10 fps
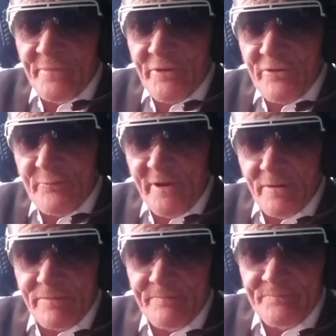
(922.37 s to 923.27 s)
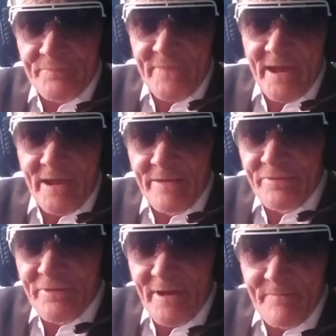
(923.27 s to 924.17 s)
It just will.
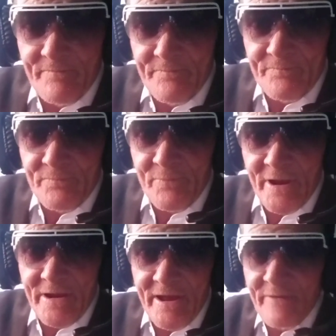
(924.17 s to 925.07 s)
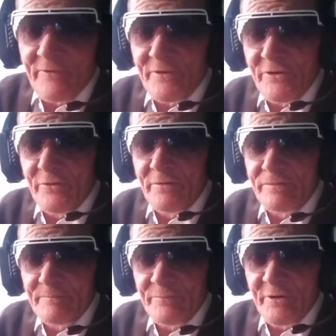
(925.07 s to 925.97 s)
And we're going to have a new,
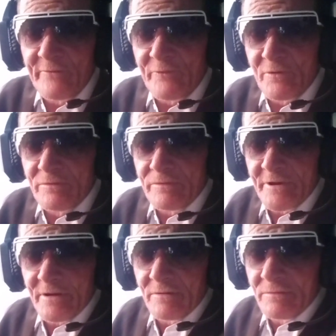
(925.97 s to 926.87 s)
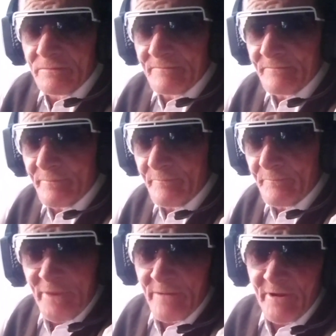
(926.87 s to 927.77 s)
beautiful little
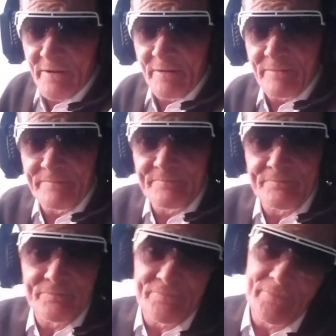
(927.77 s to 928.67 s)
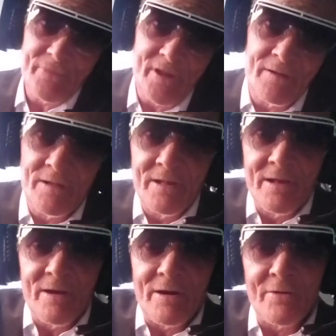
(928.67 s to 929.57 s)
baby girl
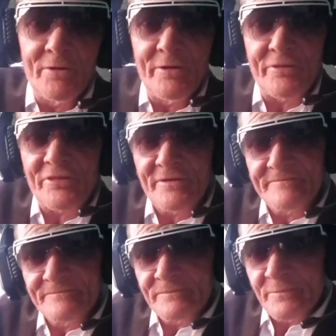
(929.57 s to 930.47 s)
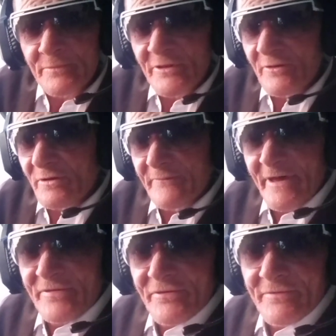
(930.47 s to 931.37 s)
on Earth with all
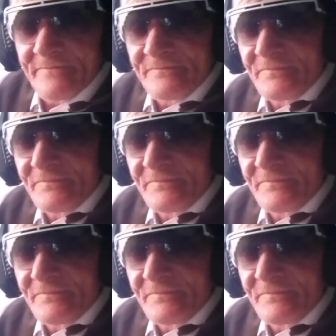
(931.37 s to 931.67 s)
of us.